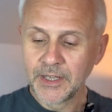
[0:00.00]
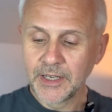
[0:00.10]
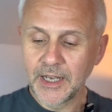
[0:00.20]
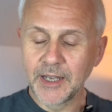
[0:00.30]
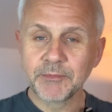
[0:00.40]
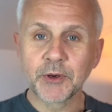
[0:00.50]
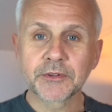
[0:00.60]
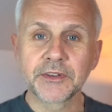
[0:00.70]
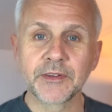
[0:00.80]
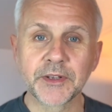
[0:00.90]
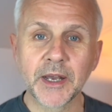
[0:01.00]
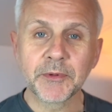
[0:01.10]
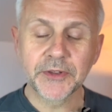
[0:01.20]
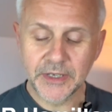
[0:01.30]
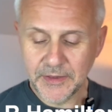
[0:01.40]
I'm Dr. David
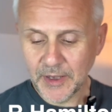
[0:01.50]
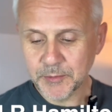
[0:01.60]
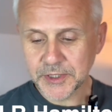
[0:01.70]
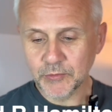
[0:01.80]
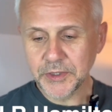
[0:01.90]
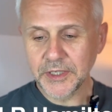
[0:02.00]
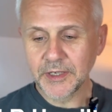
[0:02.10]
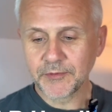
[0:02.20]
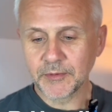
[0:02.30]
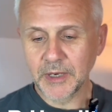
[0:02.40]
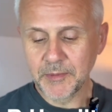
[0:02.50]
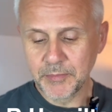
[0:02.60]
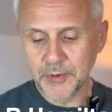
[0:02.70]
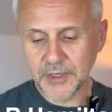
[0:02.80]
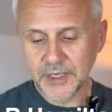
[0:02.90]
Hamilton, and that was a reading from my
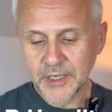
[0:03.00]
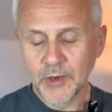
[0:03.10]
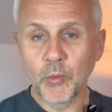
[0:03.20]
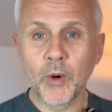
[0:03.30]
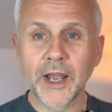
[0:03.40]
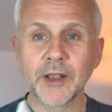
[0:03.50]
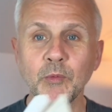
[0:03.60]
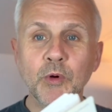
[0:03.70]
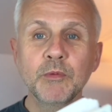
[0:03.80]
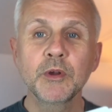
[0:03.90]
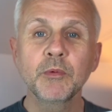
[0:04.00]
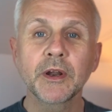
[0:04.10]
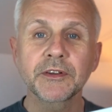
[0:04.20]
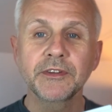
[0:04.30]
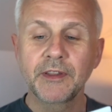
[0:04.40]
book, Why Woo-woo
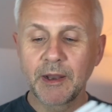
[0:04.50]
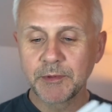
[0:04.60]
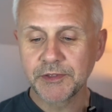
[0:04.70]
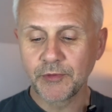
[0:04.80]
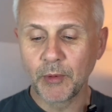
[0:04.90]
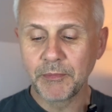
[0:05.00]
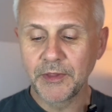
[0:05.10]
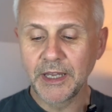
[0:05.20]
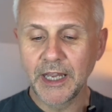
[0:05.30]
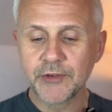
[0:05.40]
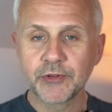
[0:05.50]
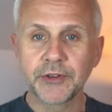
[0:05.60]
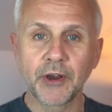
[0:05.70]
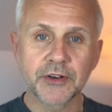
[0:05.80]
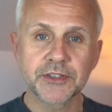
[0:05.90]
Works, and that was from the
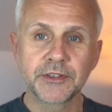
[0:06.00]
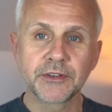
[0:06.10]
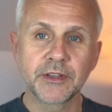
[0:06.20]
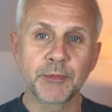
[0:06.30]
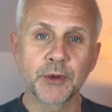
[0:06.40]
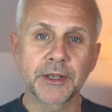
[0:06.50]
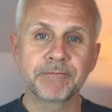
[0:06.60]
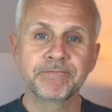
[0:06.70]
introduction to the book.